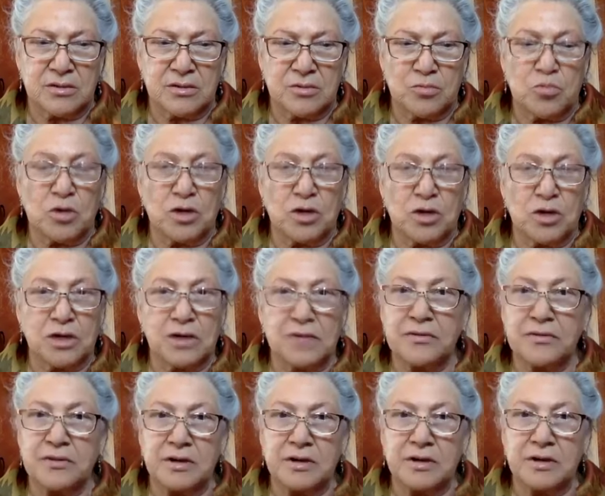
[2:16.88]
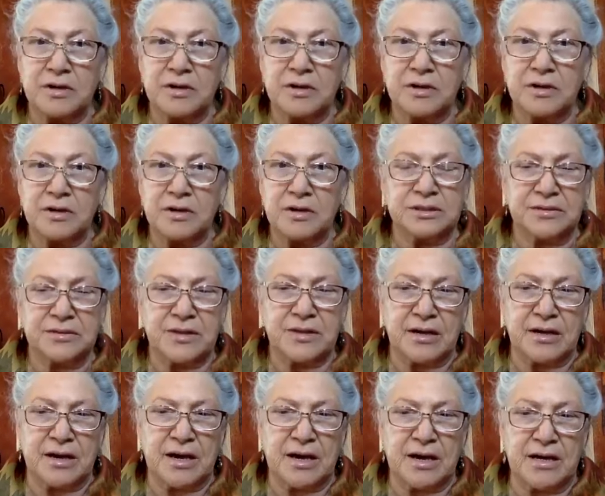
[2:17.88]
One of the neighbors
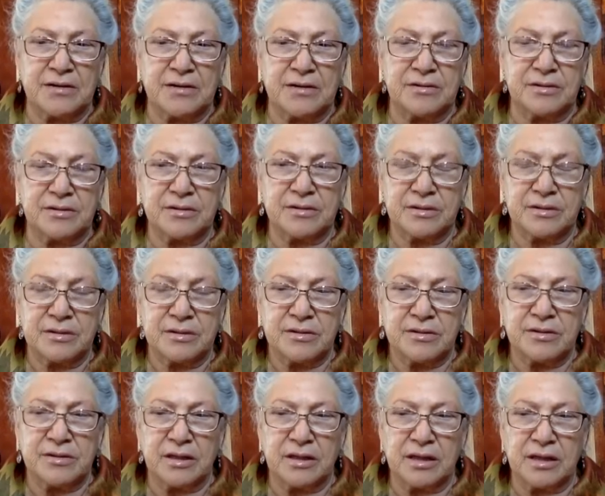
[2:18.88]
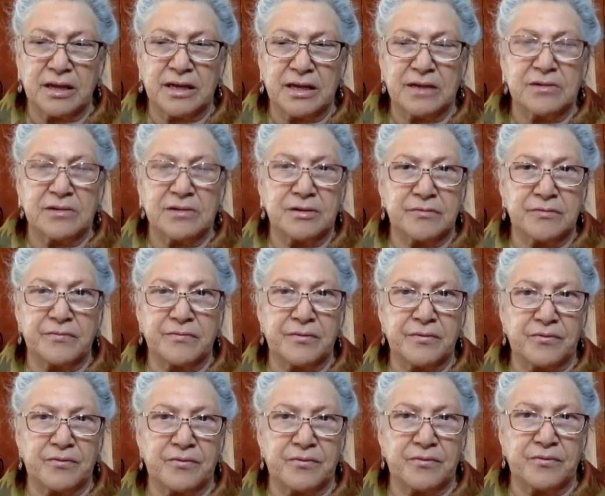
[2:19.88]
that had the land of
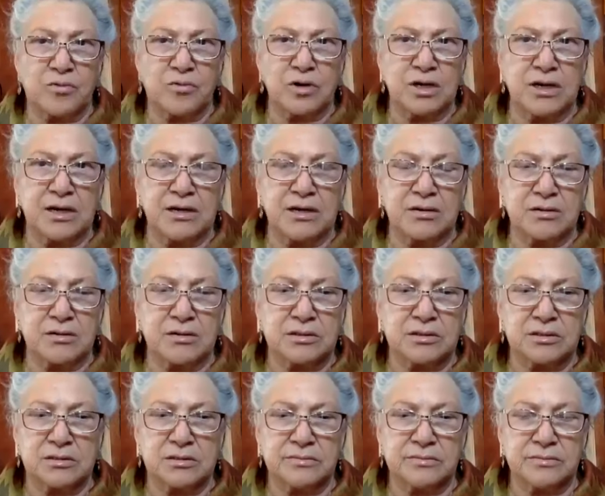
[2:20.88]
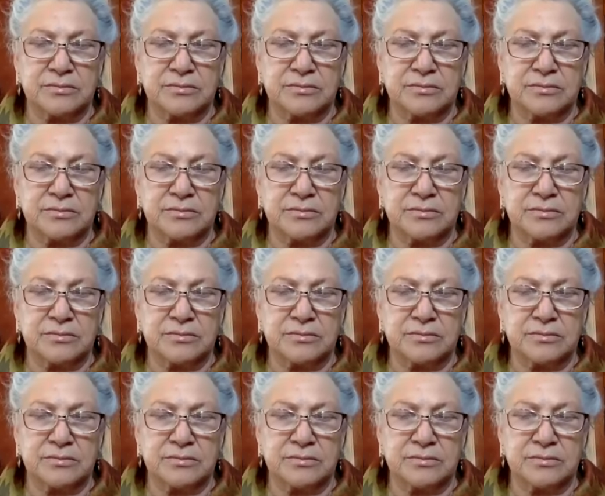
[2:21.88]
the 40 acres,